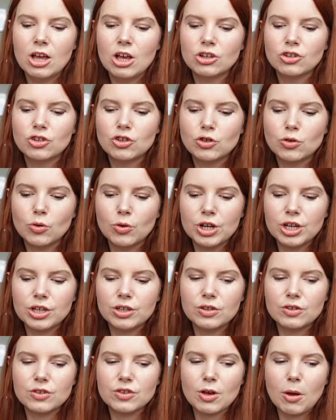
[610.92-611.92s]

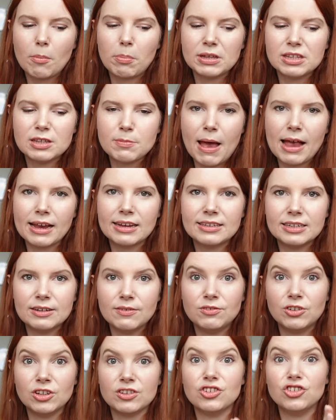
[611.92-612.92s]
Sawyer's
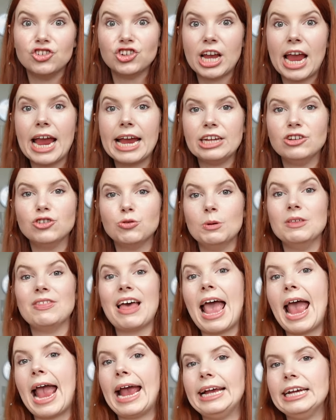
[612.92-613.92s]
perspective doesn't change
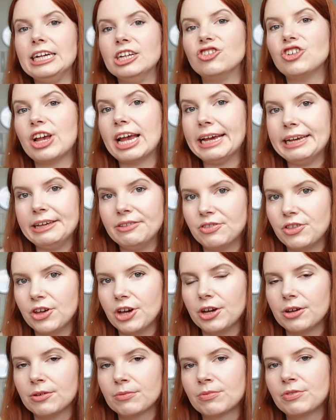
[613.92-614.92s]
with age
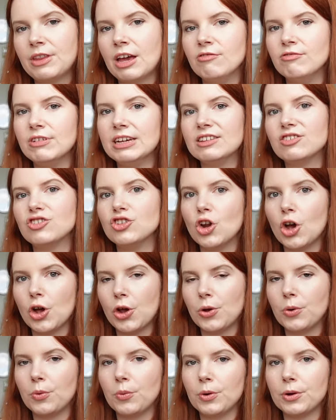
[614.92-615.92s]
either. There is
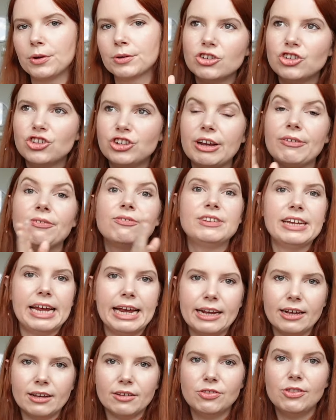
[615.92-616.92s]
no
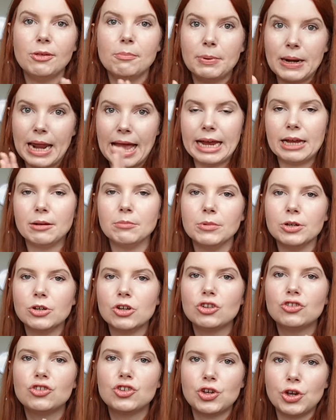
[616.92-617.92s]
shifting the blame
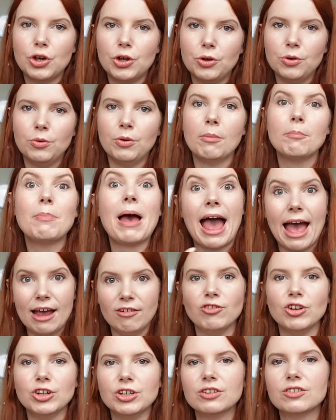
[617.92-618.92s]
to
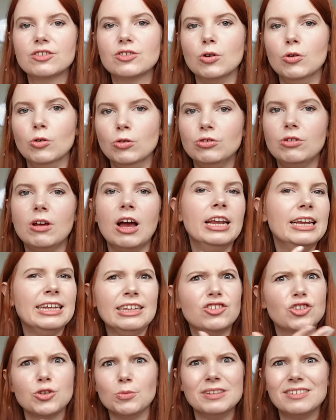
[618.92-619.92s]
parents, or at
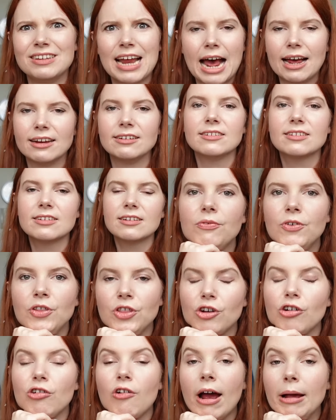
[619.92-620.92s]
least to his dad, for
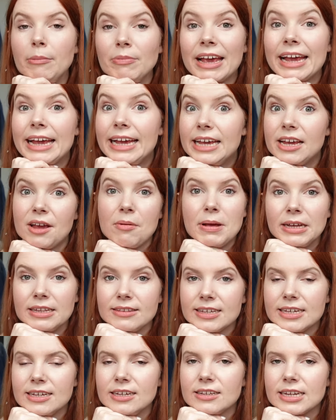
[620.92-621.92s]
the crime that he
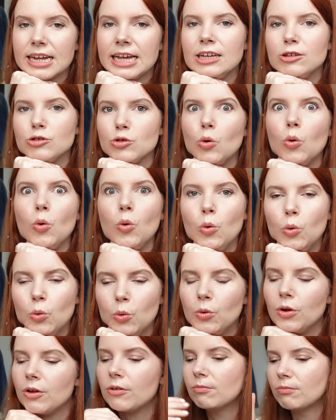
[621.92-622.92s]
committed. It is
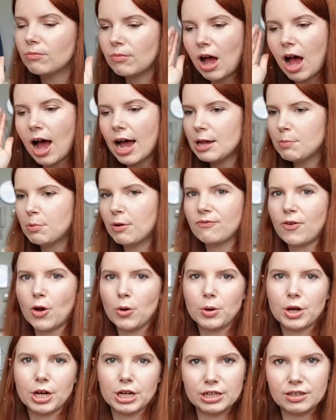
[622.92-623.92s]
all
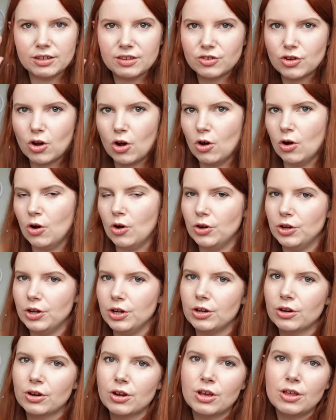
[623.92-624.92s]
hyper-focused
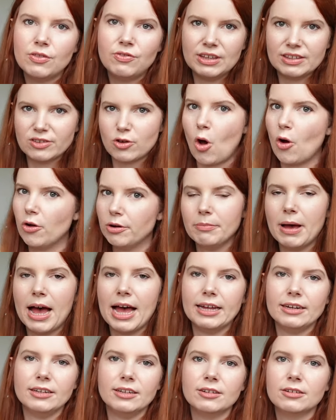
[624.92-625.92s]
on this con
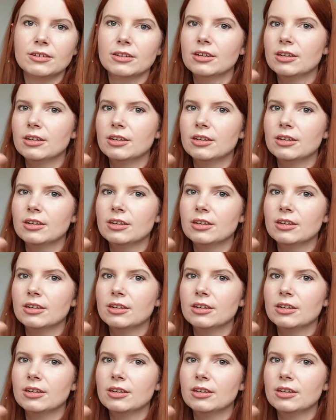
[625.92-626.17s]
man